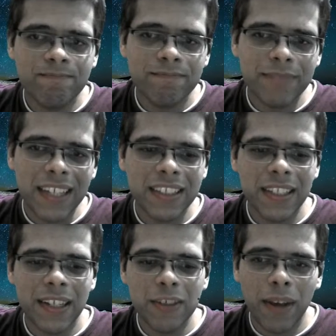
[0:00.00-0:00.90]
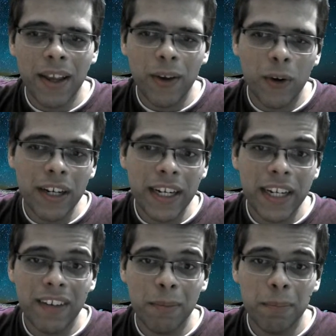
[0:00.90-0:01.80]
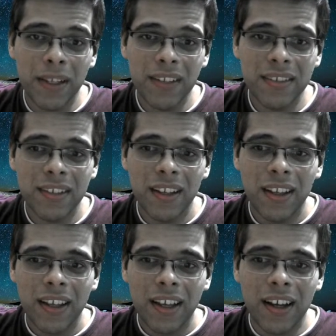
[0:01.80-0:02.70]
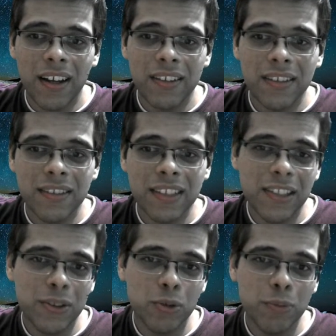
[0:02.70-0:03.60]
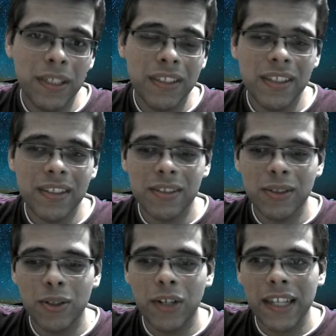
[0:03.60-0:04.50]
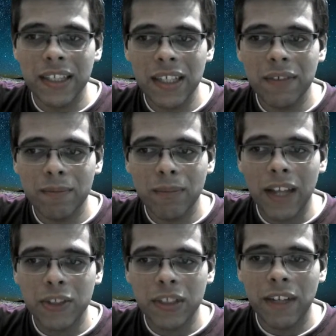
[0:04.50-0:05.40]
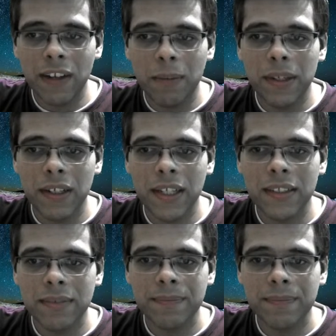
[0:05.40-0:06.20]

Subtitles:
exchange my only developed piece, these two pieces. So I think black should develop here, guys.